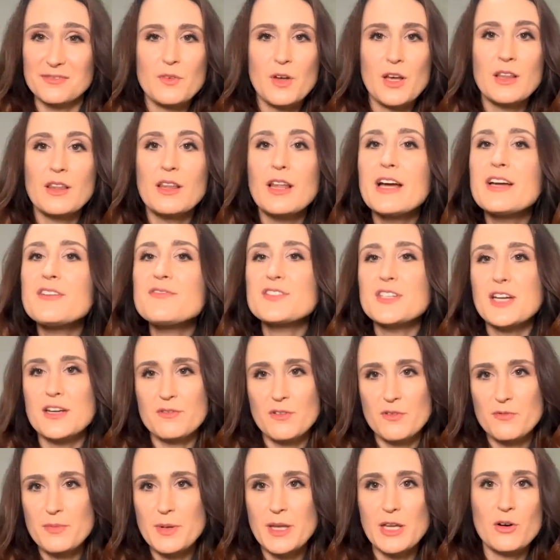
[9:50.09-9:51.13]
A lifetime
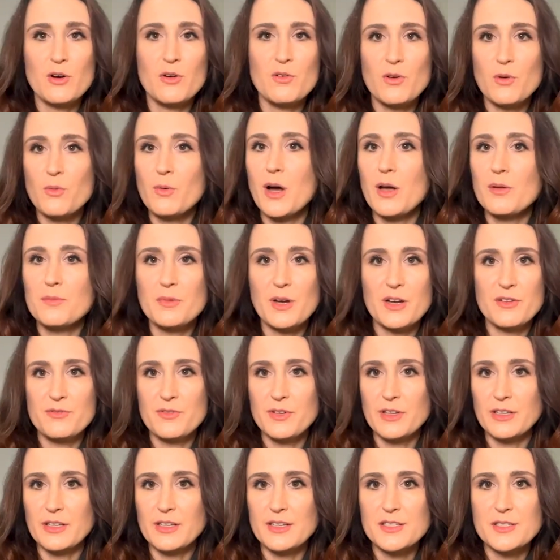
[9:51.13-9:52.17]
of being overwhelmed by
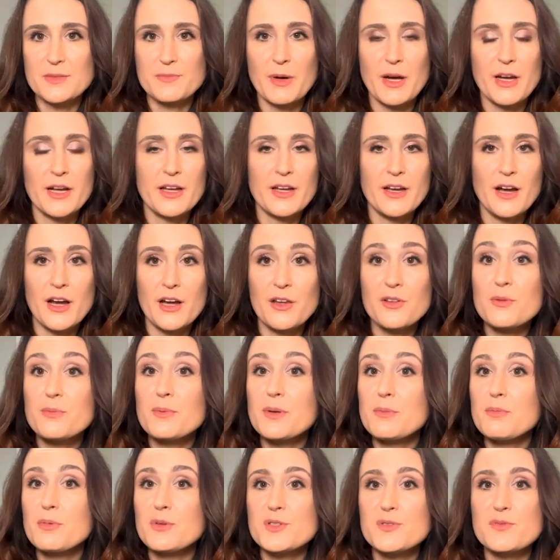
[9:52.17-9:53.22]
feelings, by other
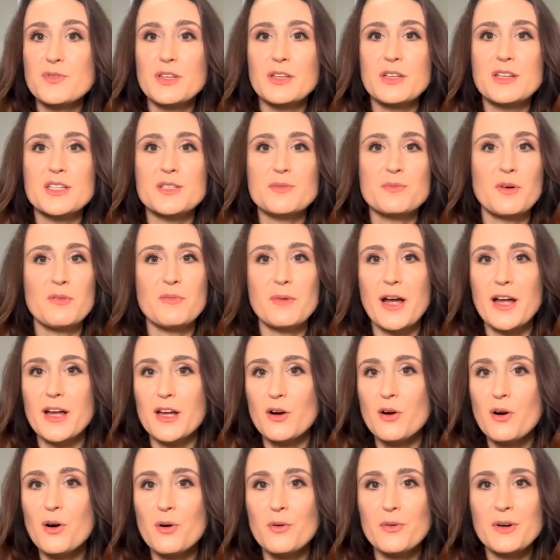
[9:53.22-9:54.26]
people's feelings, but my
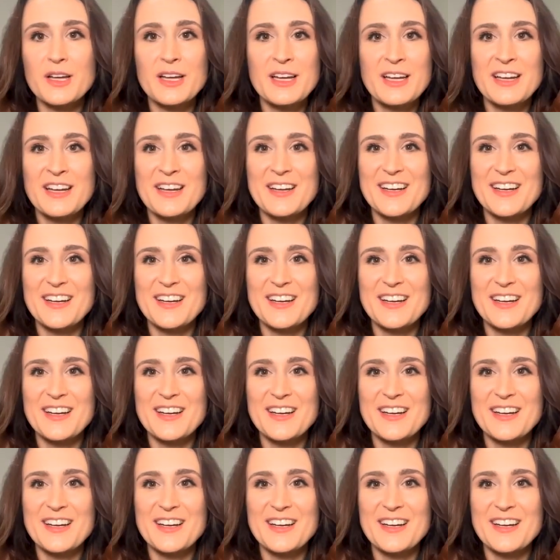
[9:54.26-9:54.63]
own.